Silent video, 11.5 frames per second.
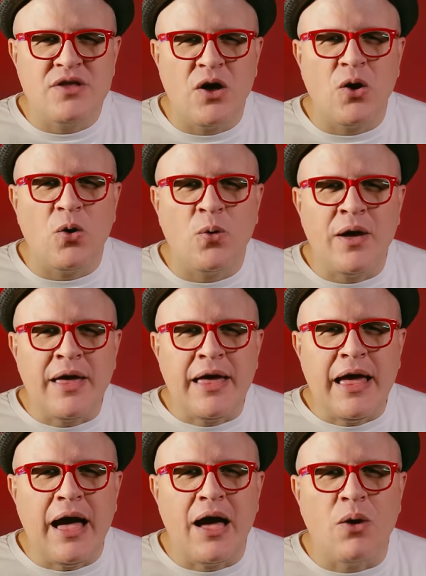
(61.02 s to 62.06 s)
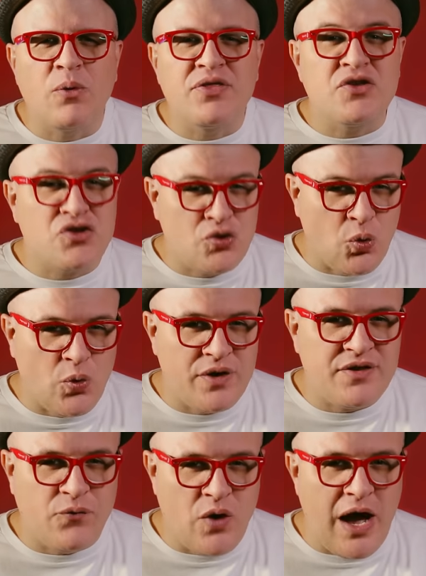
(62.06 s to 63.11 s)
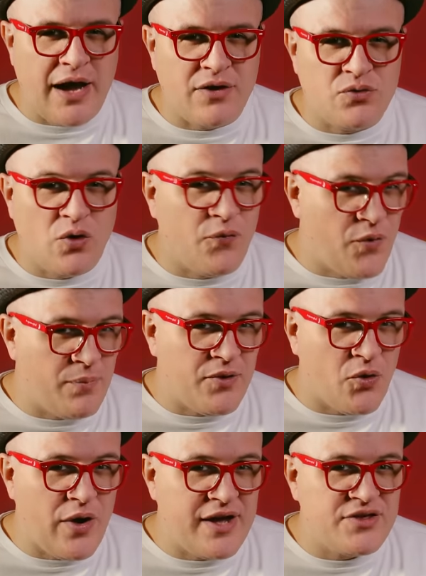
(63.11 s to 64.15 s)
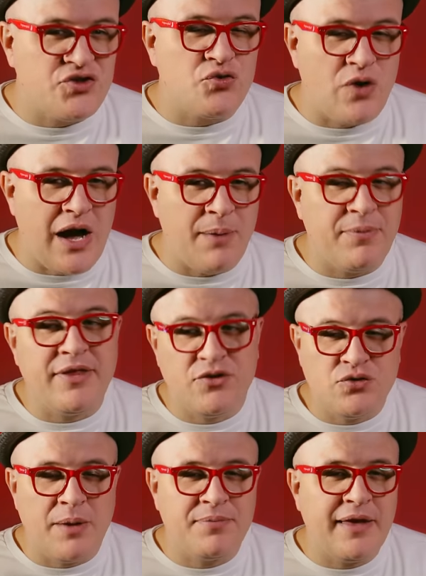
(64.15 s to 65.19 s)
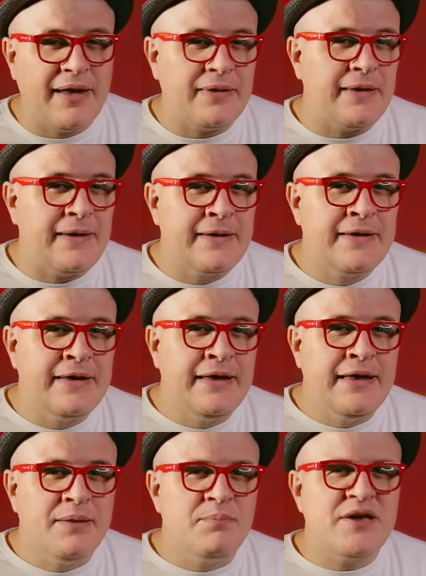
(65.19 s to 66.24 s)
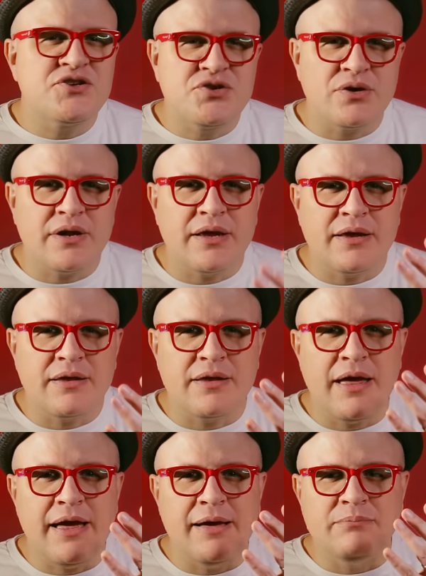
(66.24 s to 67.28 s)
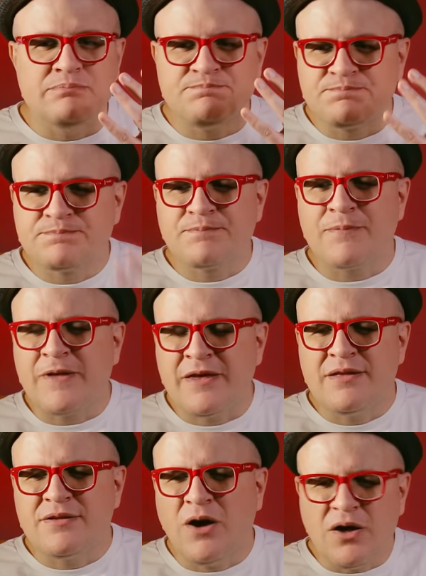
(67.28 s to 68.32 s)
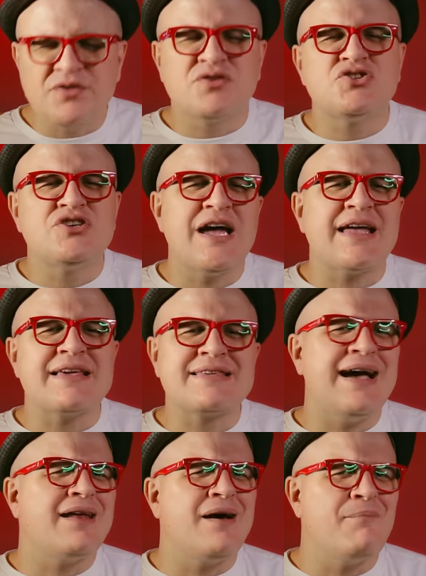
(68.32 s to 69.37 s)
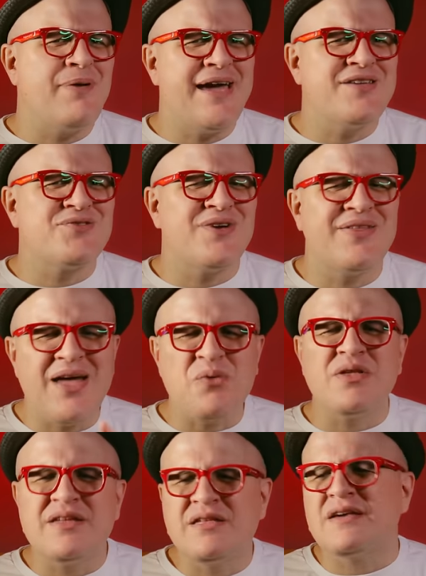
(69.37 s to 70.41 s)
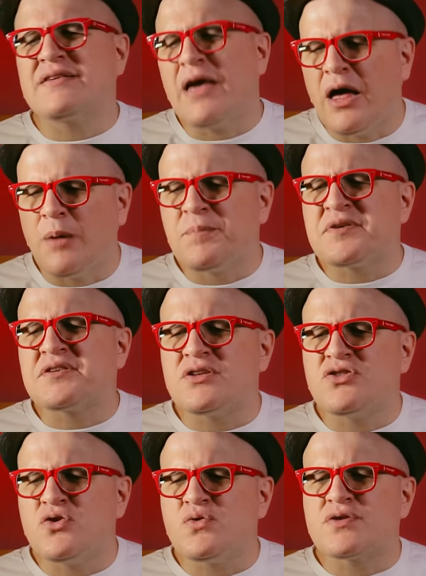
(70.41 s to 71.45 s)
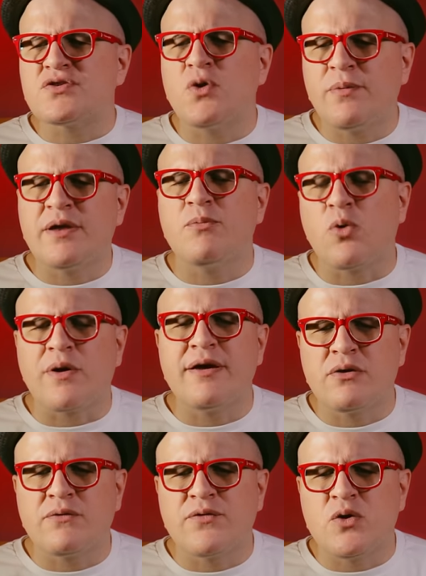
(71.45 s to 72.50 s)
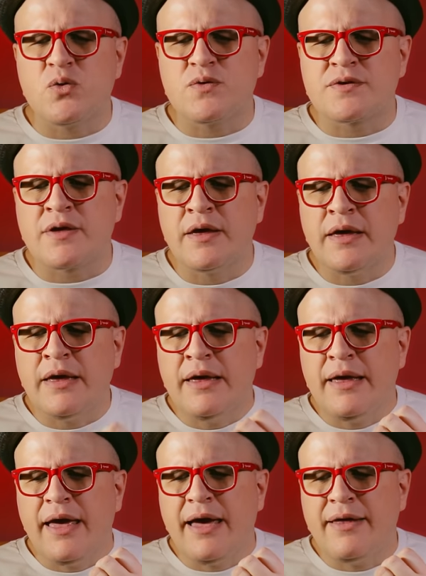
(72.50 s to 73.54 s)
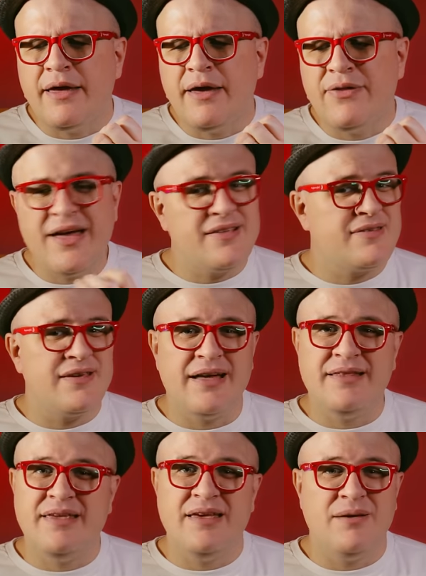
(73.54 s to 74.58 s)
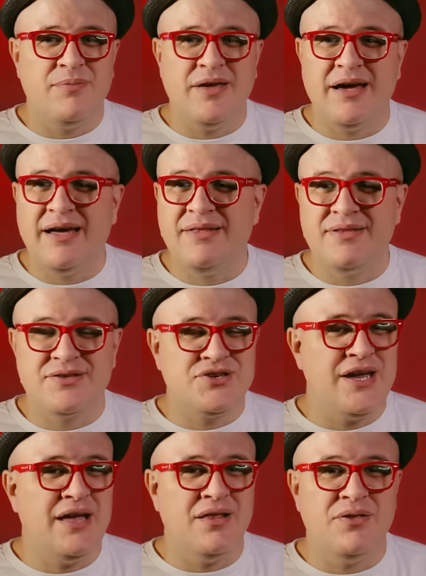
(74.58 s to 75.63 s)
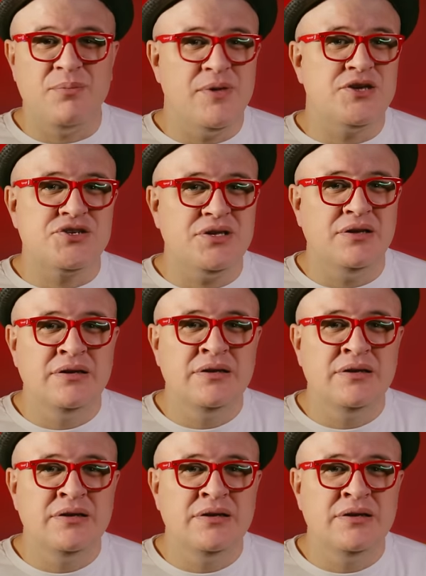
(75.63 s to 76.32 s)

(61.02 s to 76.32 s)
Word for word: know uh, when the stories of rock and roll from the greats drop, and they drop daily. Make sure to, um, to also check us out on Patreon. That really does help us to do so many more interviews. And, and that's the idea behind this channel, the mission.